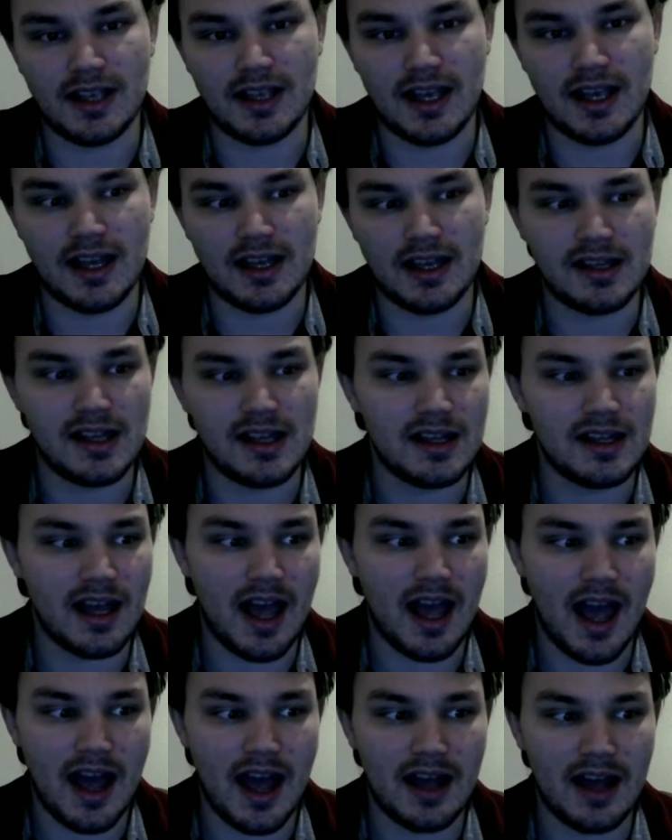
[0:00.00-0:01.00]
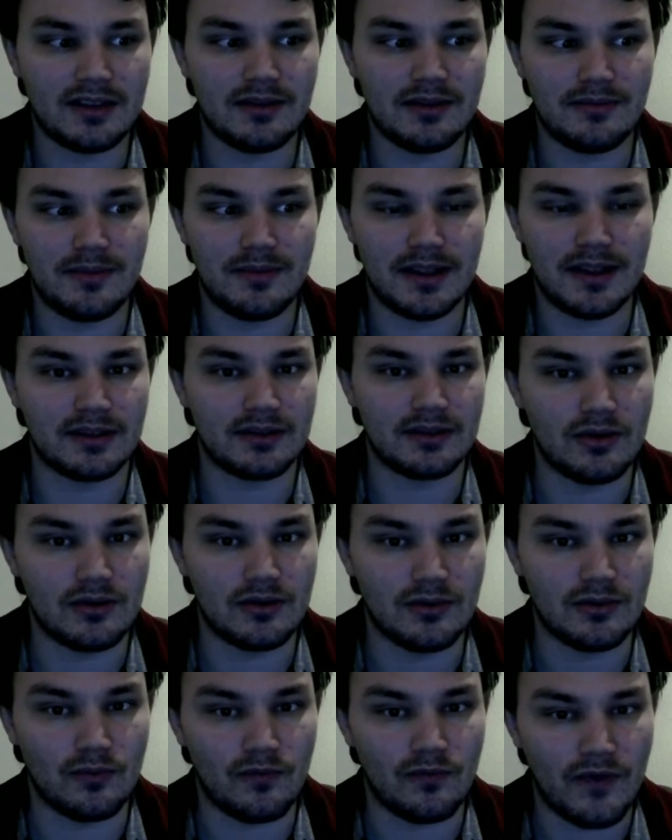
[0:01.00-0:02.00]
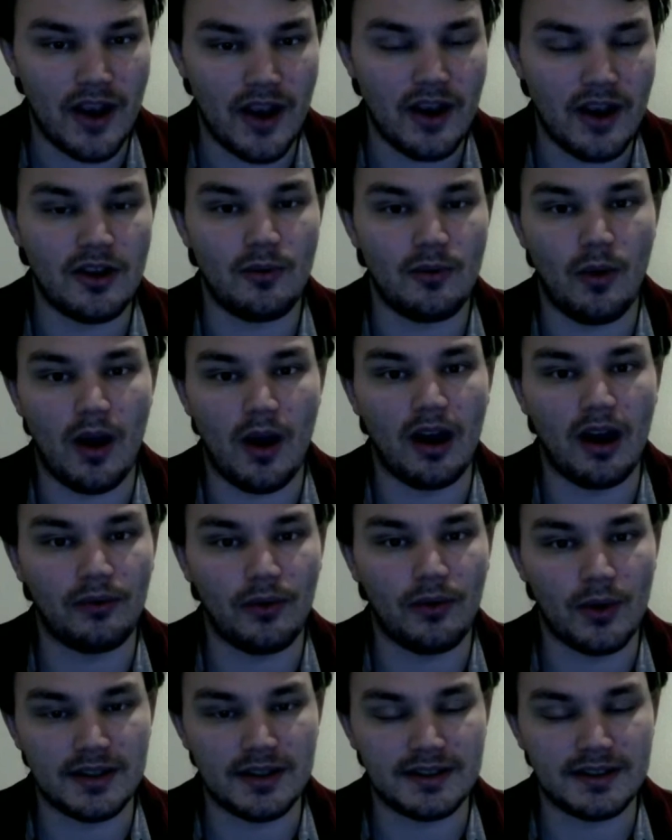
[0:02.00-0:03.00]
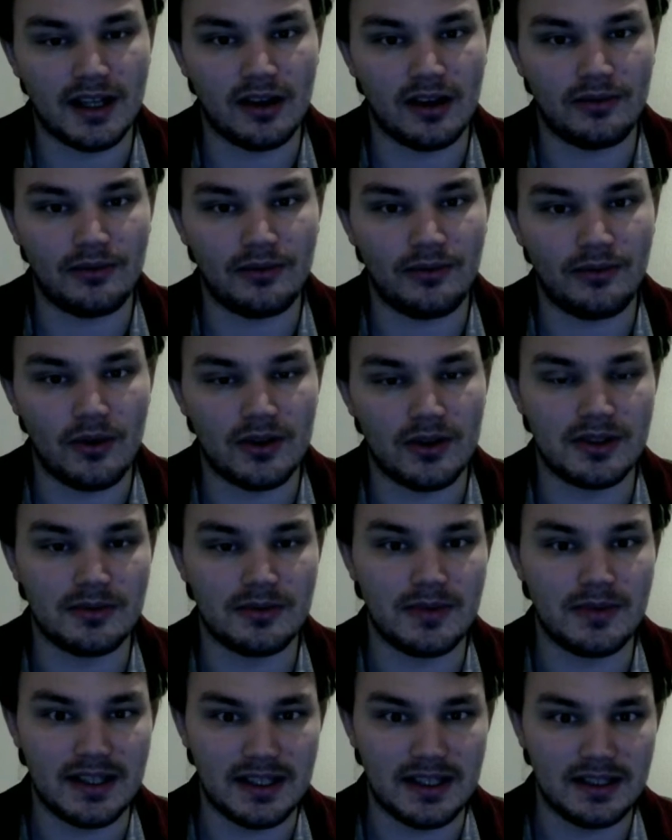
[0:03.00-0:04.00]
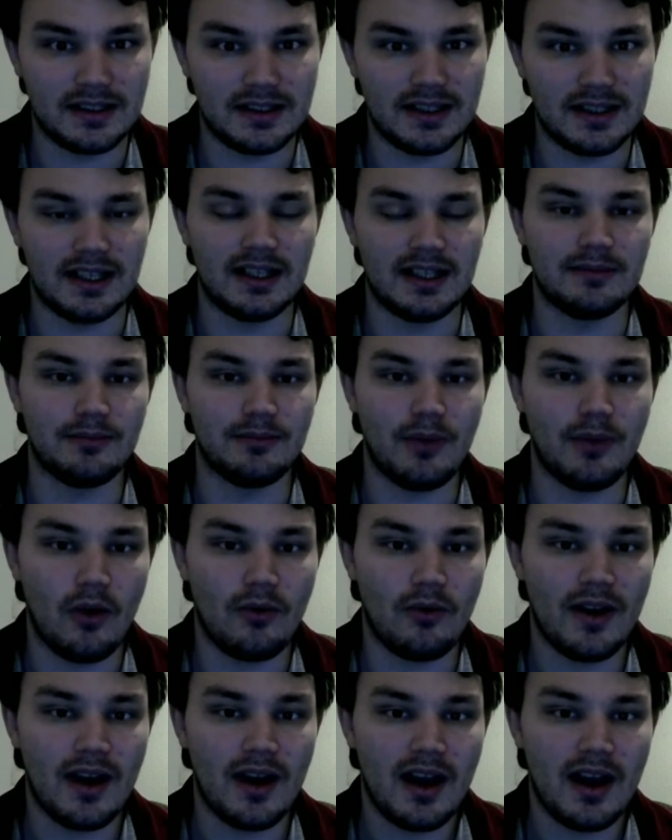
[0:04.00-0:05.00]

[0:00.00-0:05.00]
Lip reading: and it had to have been doing very well for itself for it to be getting both